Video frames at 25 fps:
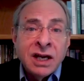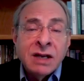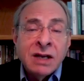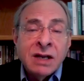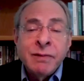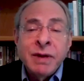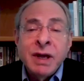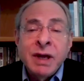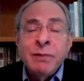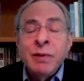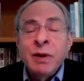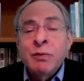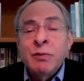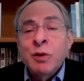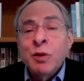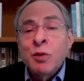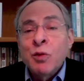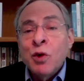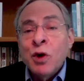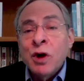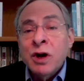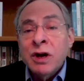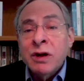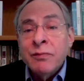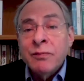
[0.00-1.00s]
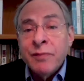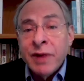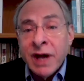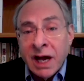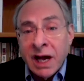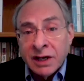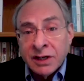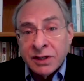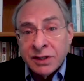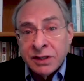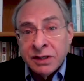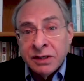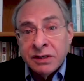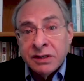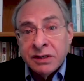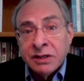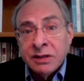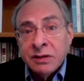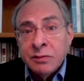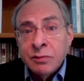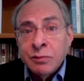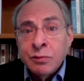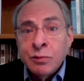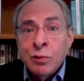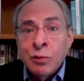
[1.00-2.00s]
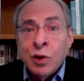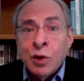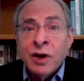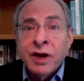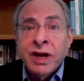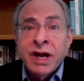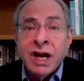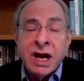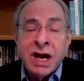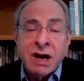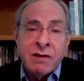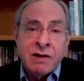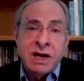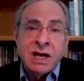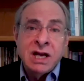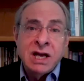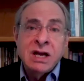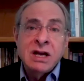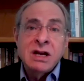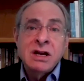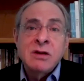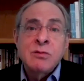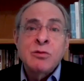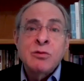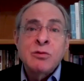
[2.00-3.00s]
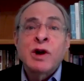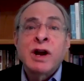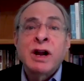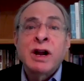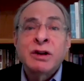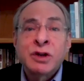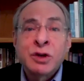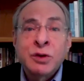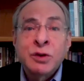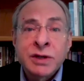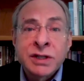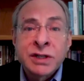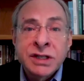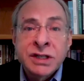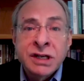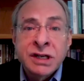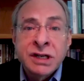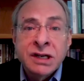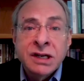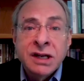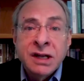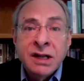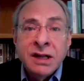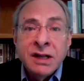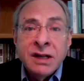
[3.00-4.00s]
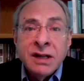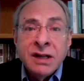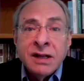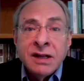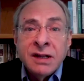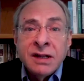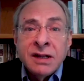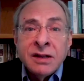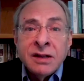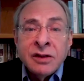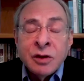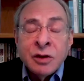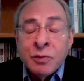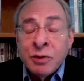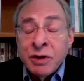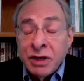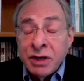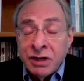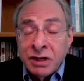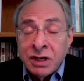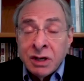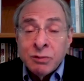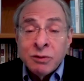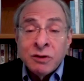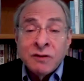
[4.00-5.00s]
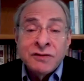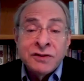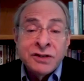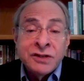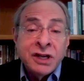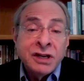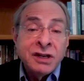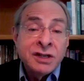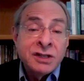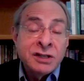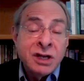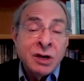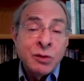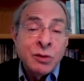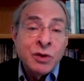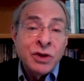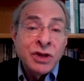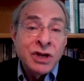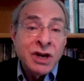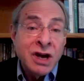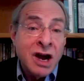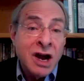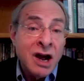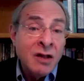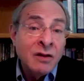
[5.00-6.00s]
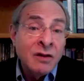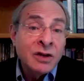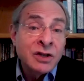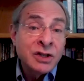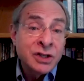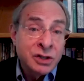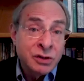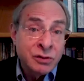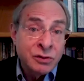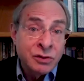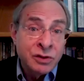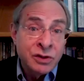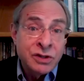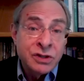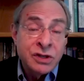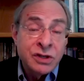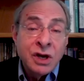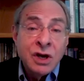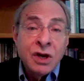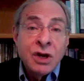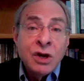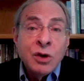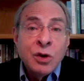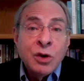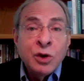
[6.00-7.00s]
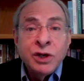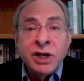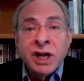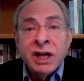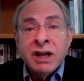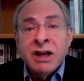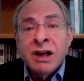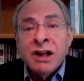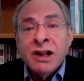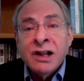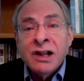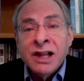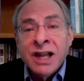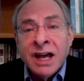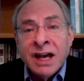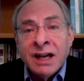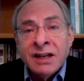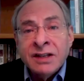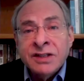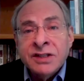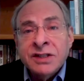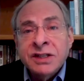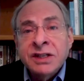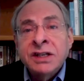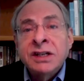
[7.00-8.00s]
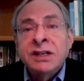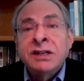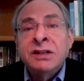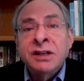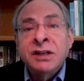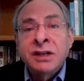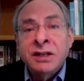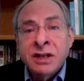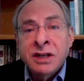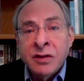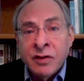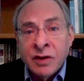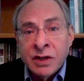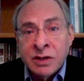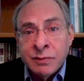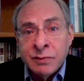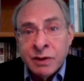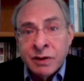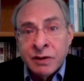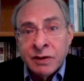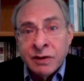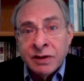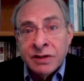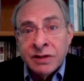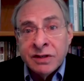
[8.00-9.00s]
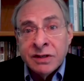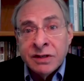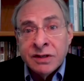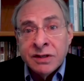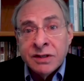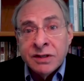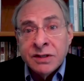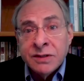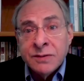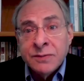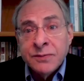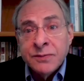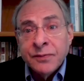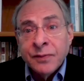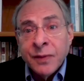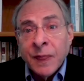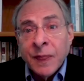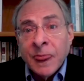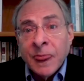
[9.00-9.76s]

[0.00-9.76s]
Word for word: It can make people more compassionate, more caring, more altruistic. There have been a number of studies done with college students who take a class in near death experiences